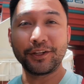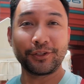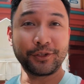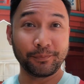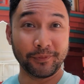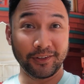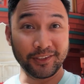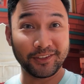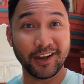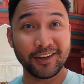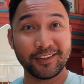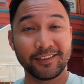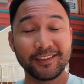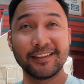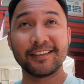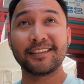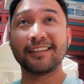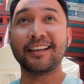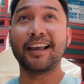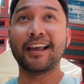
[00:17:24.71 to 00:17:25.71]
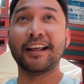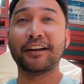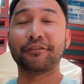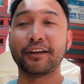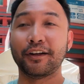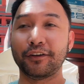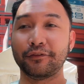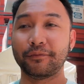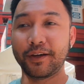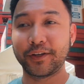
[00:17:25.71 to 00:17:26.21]
to McDonald's, and a
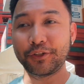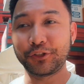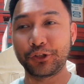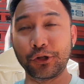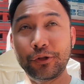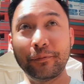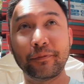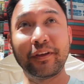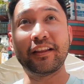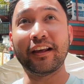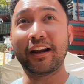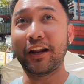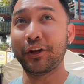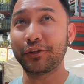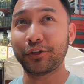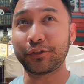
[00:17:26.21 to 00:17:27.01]
friend of mine told me that I should